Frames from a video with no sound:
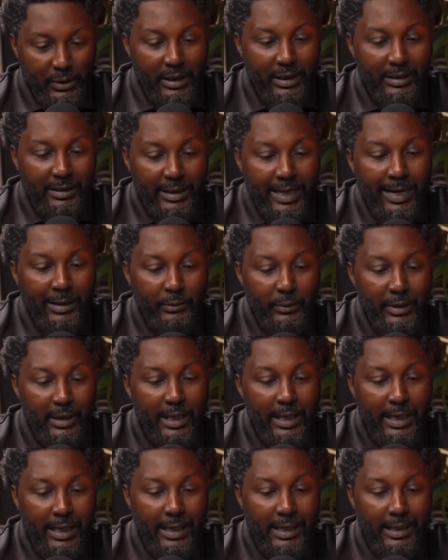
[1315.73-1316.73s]
put it down
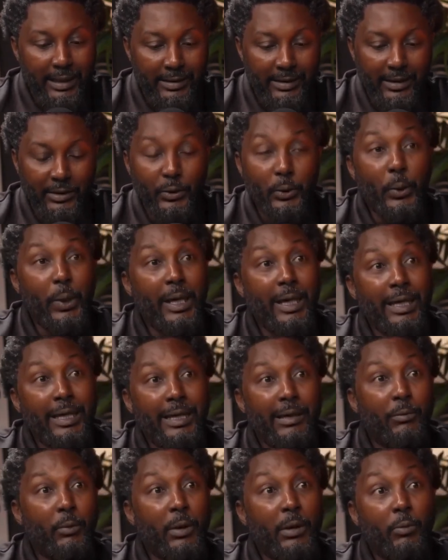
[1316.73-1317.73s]
here in the
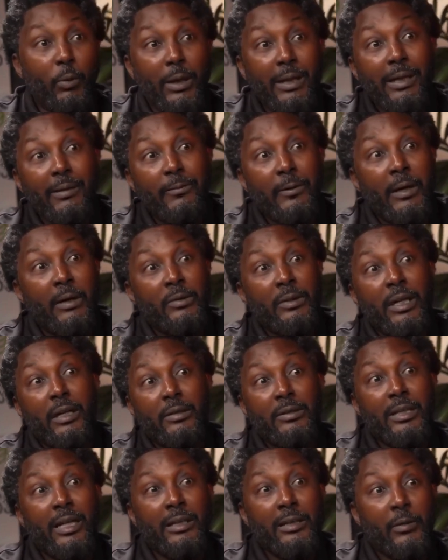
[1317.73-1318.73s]
UAE, we quickly found
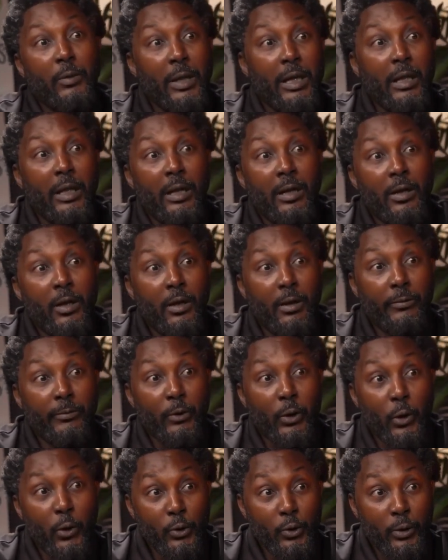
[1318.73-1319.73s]
out that there were a lot
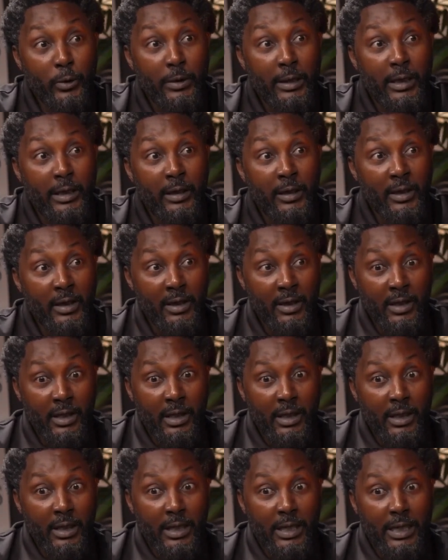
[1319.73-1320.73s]
of cultural
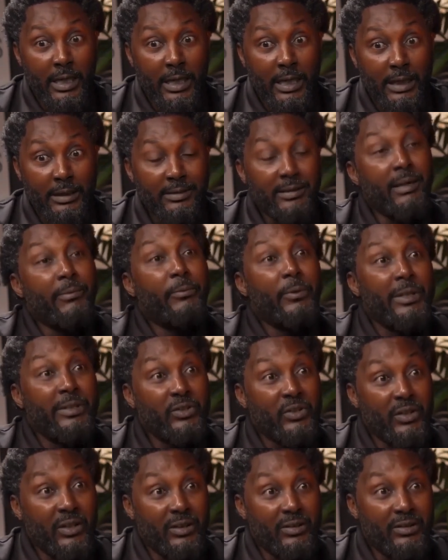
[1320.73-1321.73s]

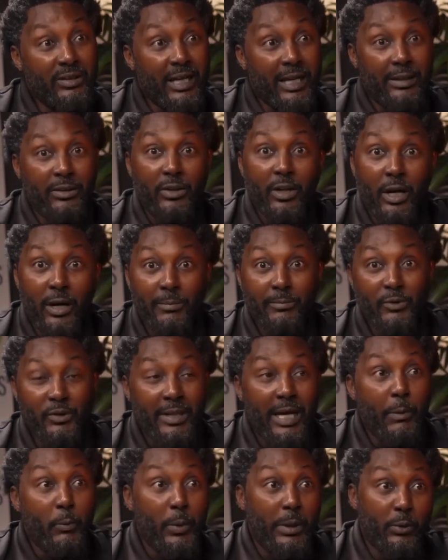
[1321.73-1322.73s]
differences and
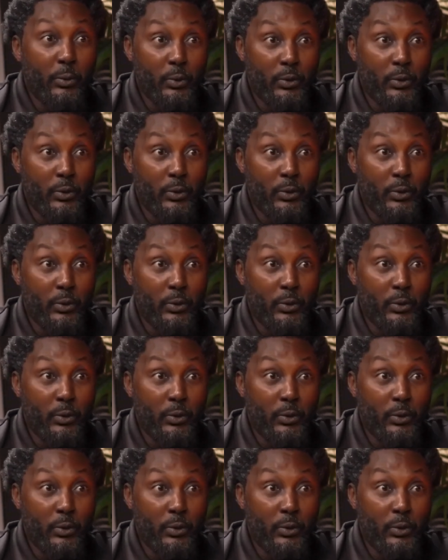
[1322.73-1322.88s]
norms that